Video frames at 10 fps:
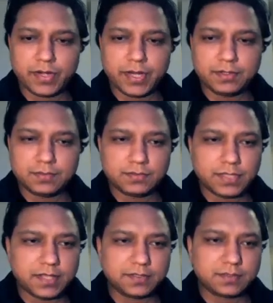great.
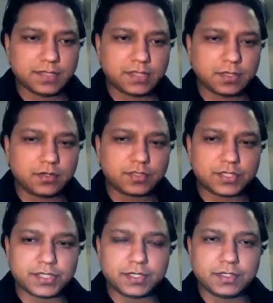Thanks. Thanks a lot,
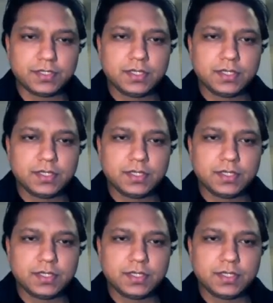Sachin.